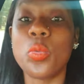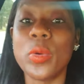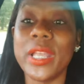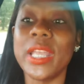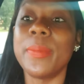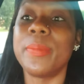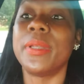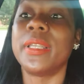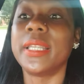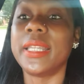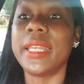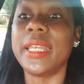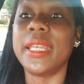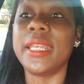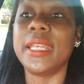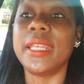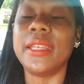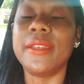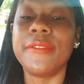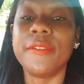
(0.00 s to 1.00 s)
We
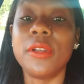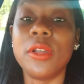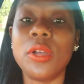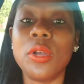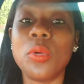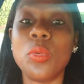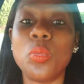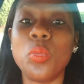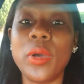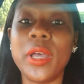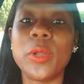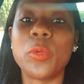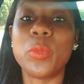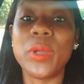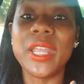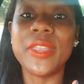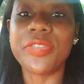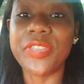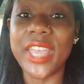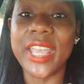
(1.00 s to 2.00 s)
believe what
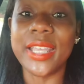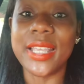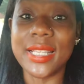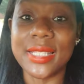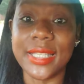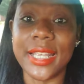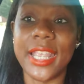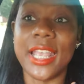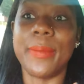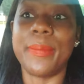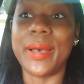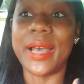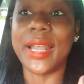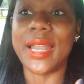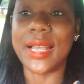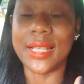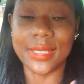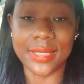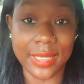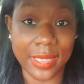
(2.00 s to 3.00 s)
we think and say
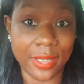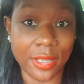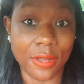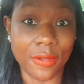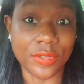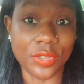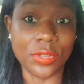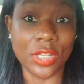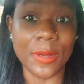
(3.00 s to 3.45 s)
about ourselves.